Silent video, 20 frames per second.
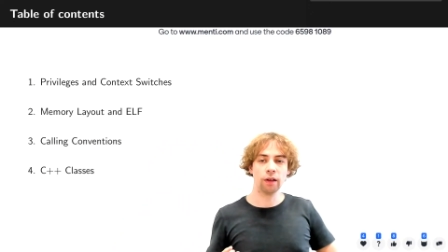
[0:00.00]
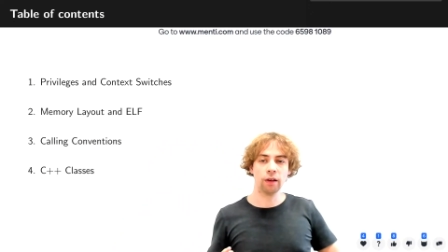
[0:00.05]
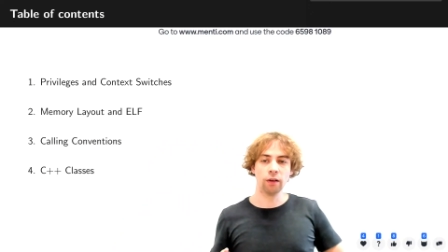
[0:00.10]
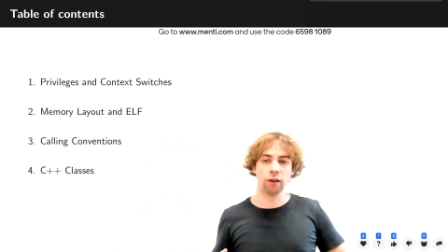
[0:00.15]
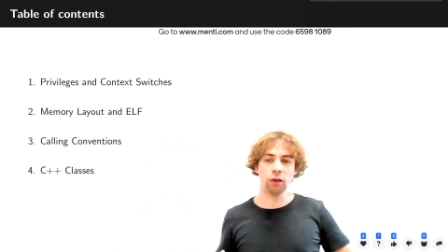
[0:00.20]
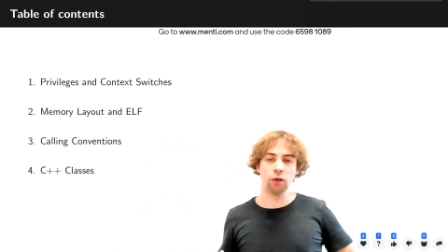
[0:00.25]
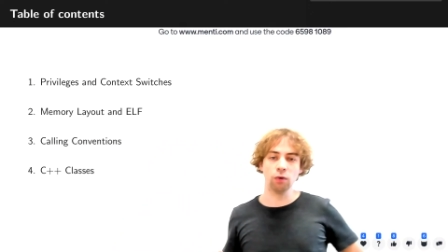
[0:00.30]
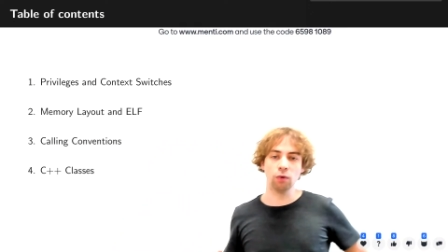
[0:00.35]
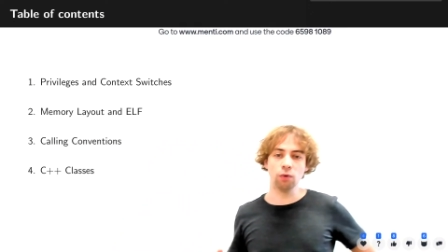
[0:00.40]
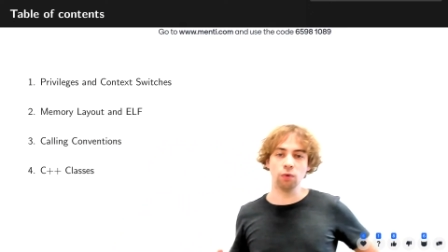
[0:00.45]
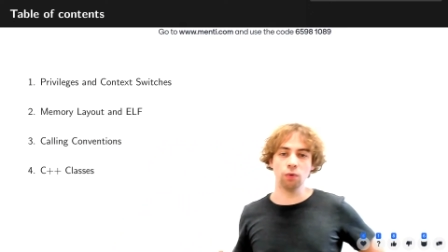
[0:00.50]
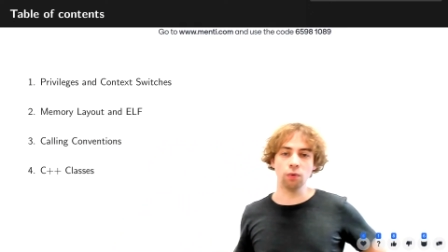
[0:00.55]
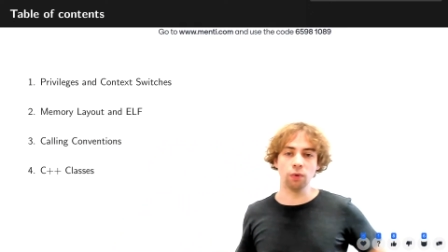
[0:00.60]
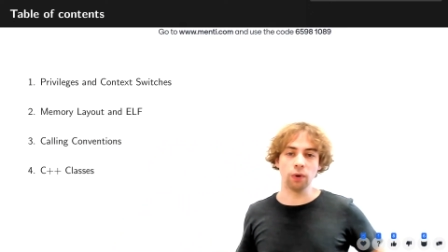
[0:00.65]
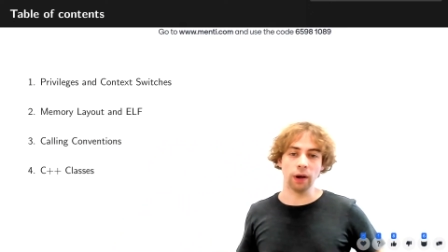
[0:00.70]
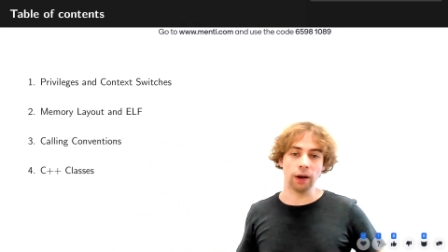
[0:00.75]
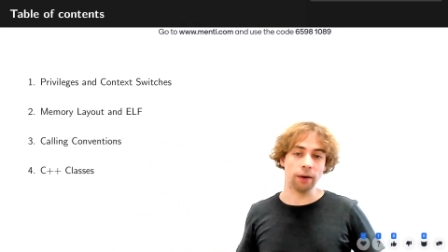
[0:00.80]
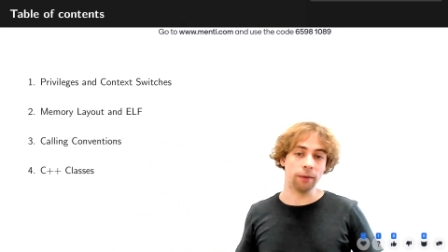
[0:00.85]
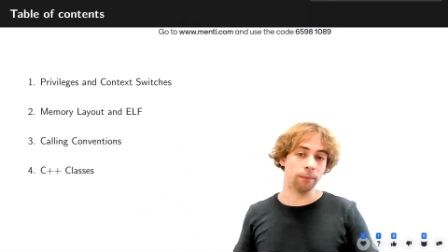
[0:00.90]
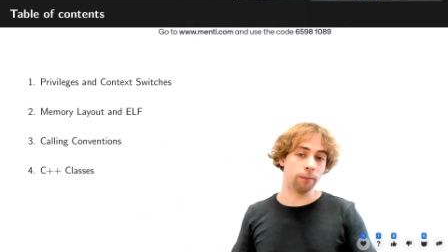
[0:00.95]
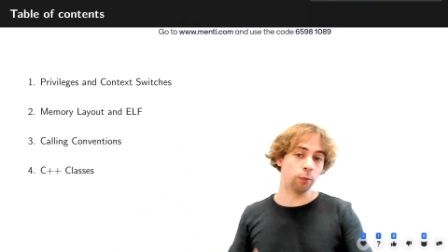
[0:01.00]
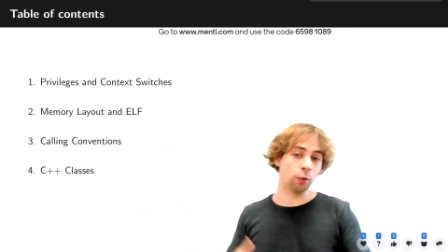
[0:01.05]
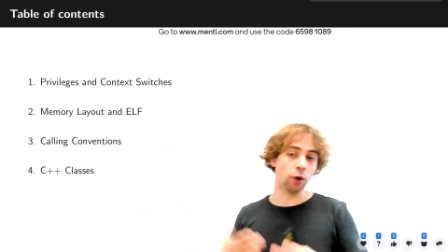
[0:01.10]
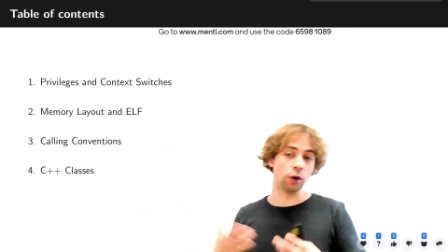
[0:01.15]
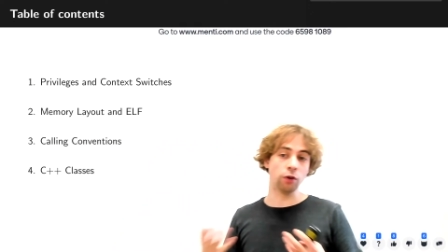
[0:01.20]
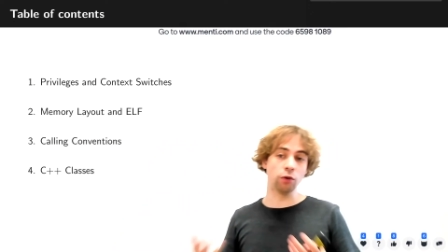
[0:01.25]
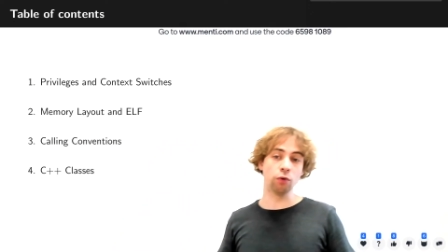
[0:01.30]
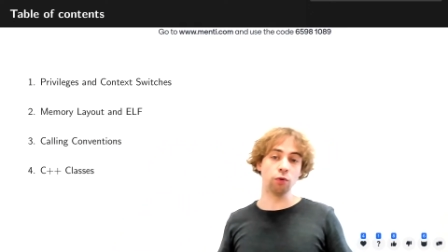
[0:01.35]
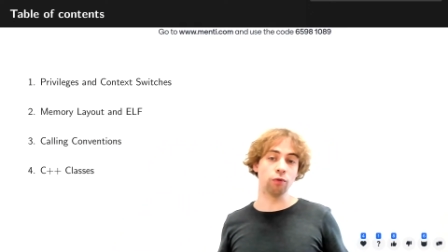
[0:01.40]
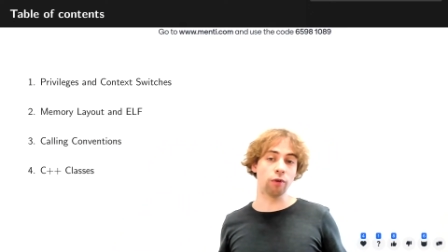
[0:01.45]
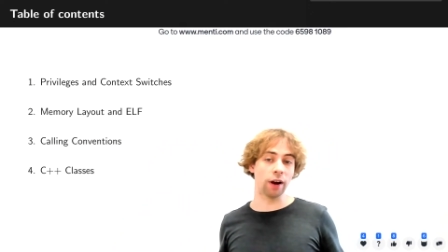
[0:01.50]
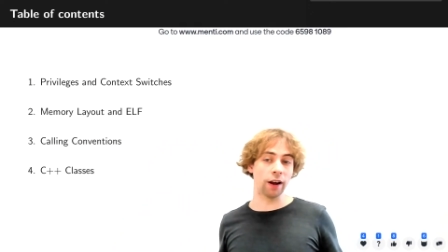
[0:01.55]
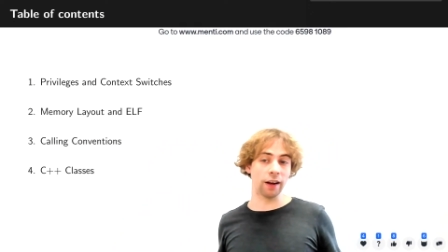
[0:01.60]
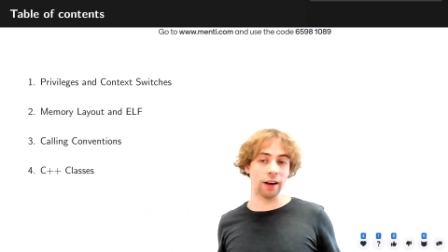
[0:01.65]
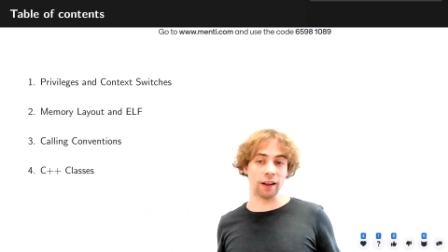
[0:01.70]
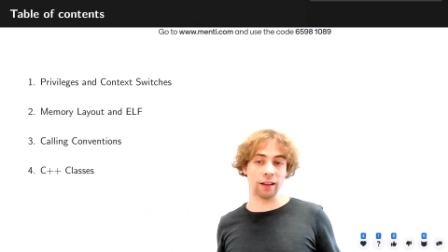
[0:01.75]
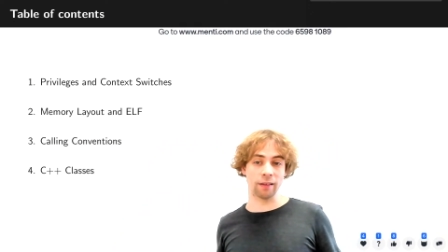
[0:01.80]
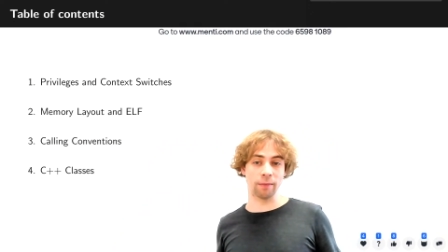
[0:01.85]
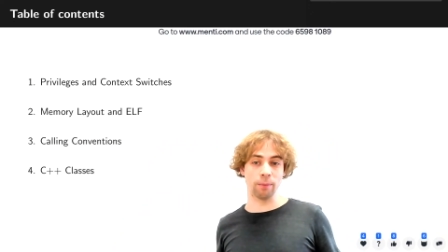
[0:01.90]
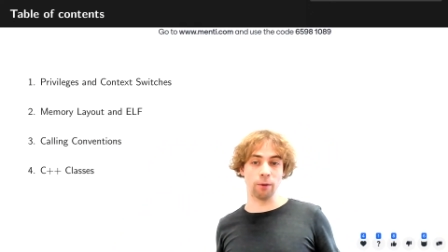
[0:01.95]
you want to write
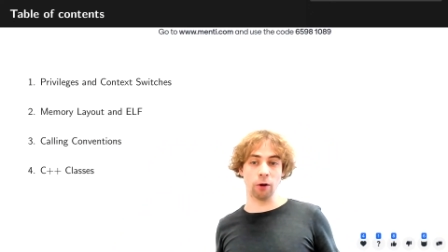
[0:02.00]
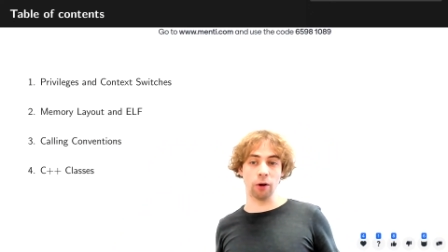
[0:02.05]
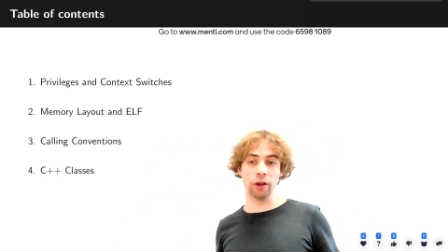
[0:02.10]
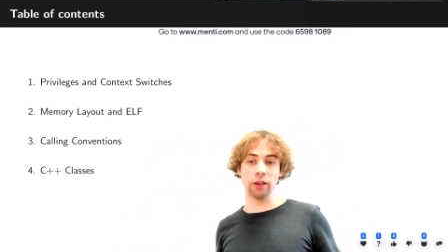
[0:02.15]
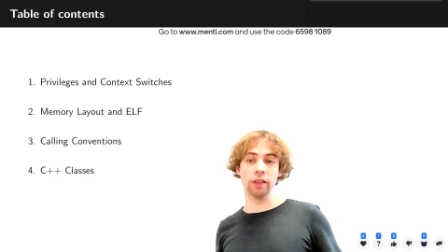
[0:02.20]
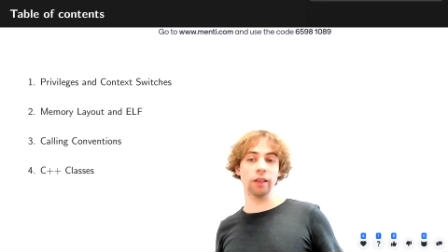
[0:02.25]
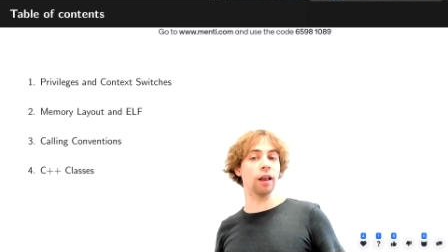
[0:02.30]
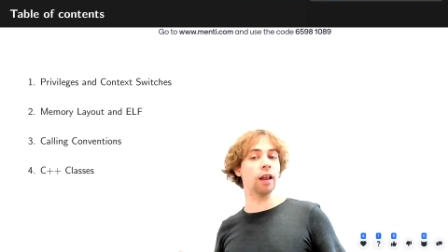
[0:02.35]
exploits,